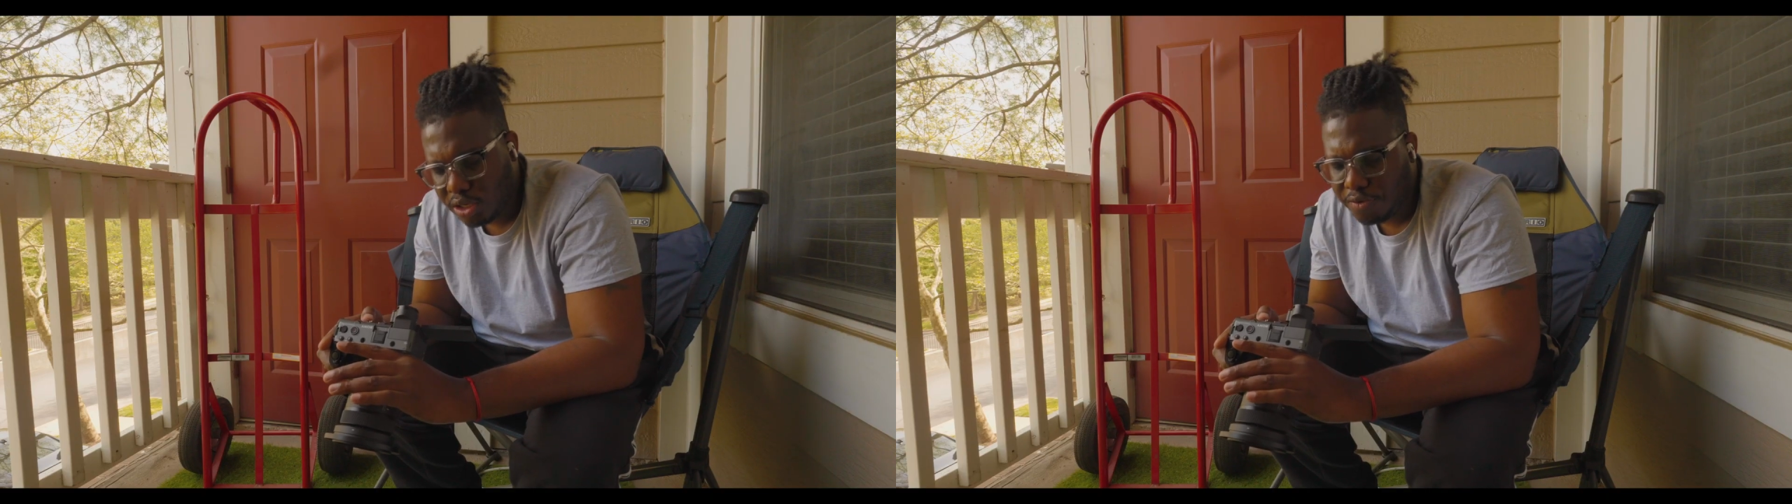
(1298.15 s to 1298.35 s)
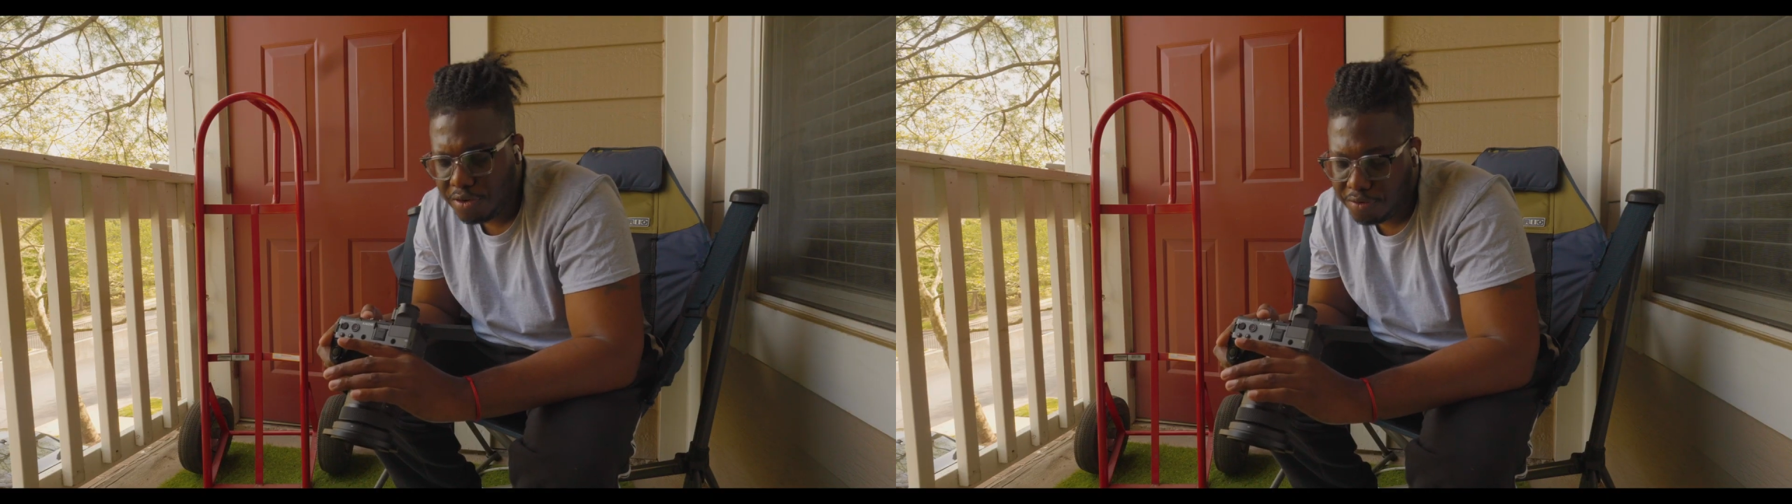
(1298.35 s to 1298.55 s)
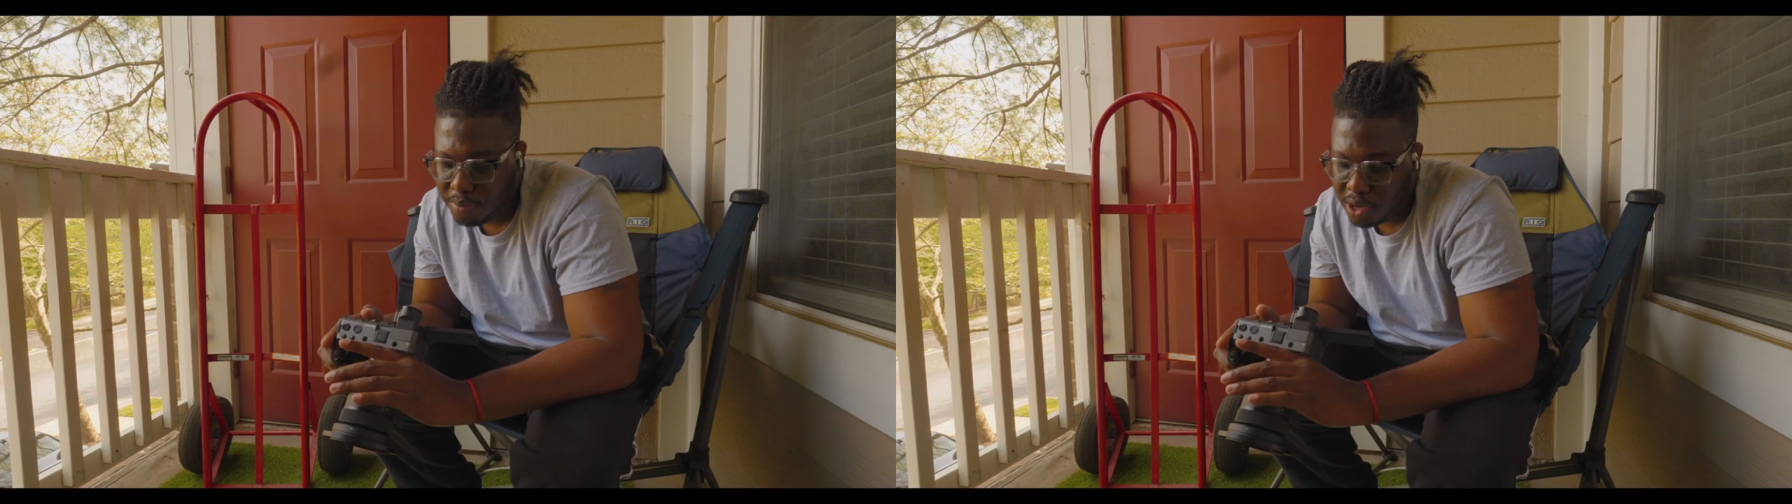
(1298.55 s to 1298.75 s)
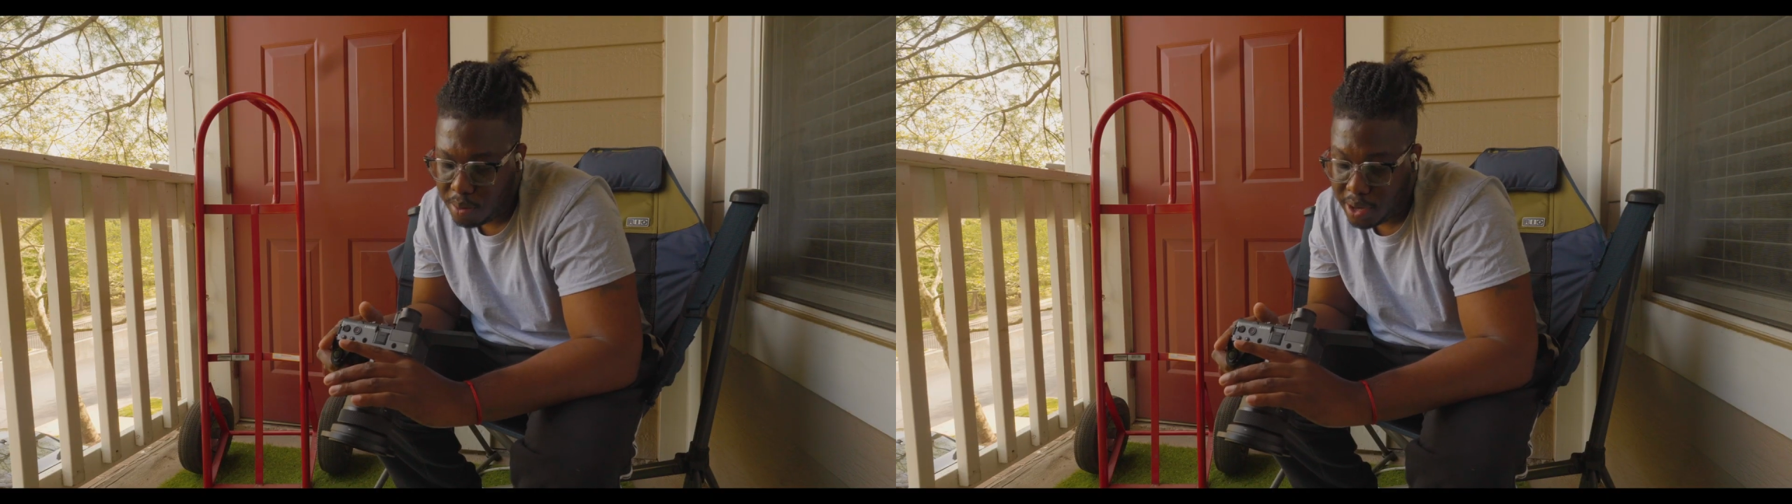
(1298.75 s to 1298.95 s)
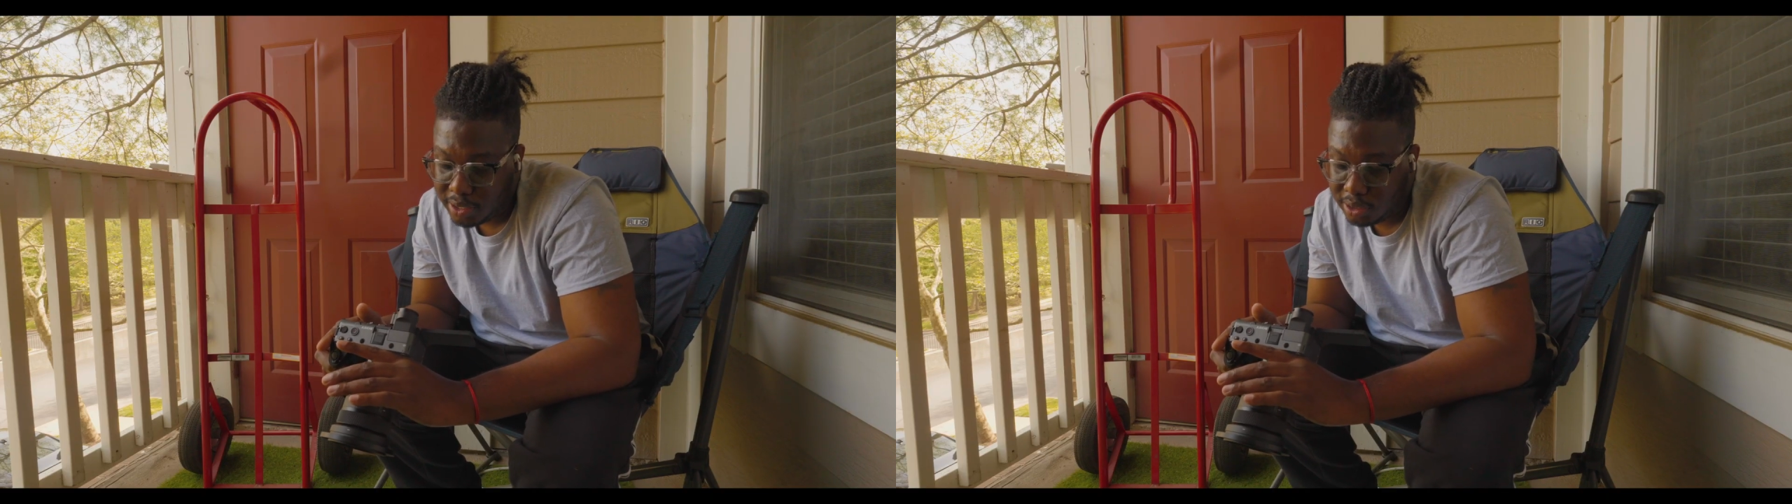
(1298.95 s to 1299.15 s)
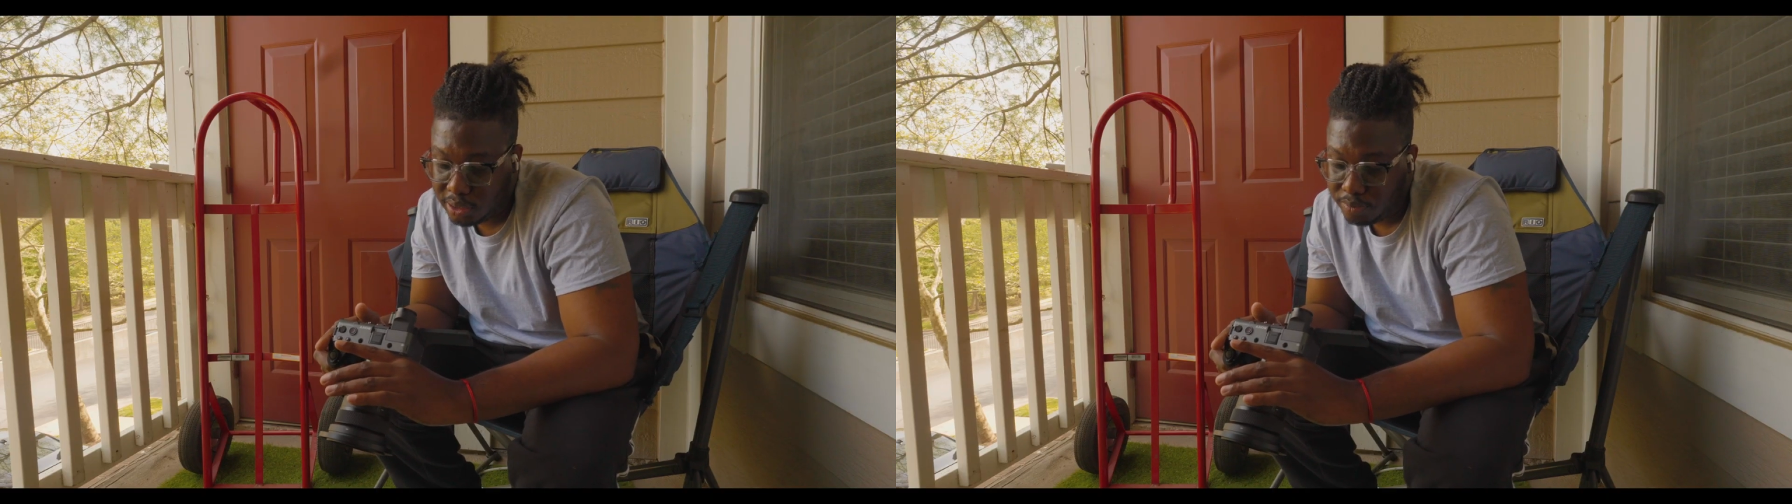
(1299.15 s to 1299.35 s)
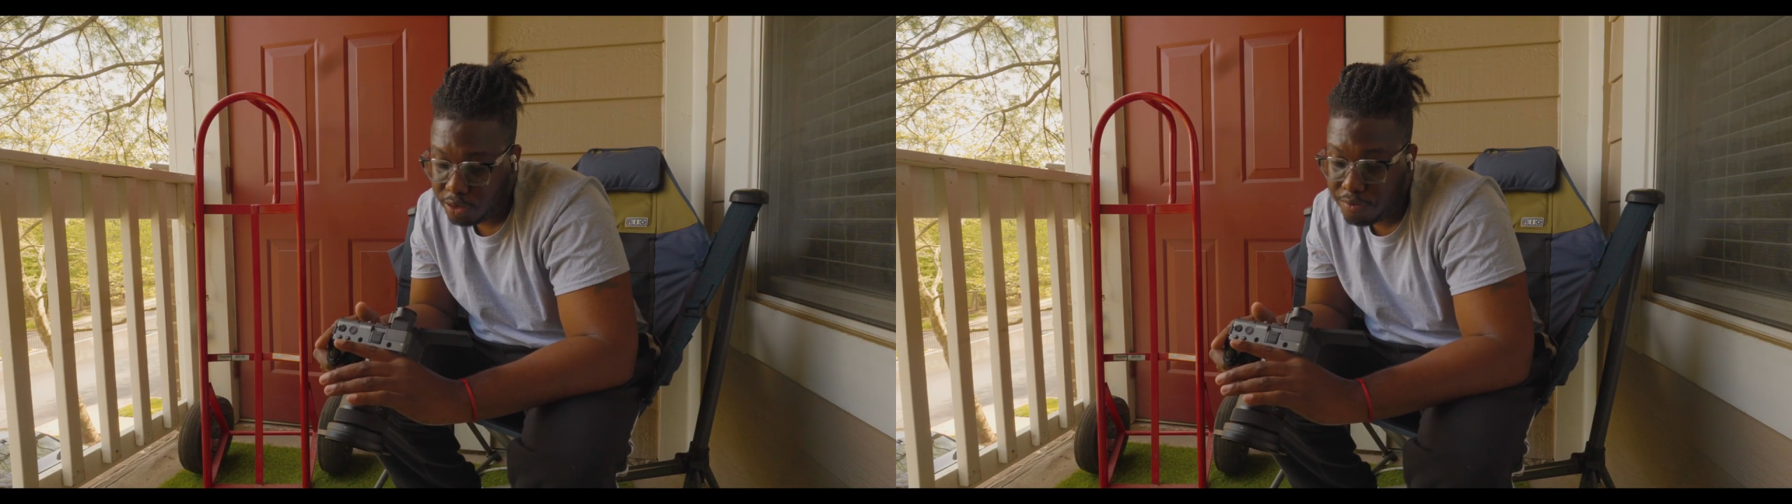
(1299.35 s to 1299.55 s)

is 50 megabytes